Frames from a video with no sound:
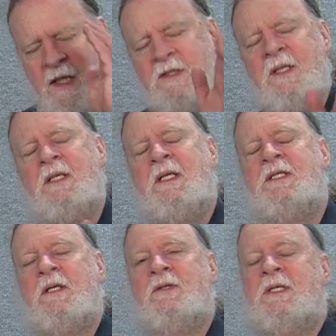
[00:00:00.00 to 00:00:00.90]
here's the thing you need
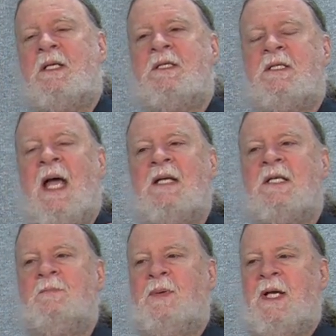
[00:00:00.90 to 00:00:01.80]
to understand: it's
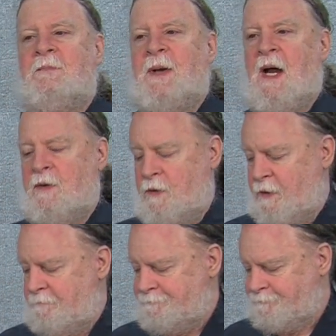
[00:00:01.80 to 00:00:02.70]
attacks on Planned Parenthood.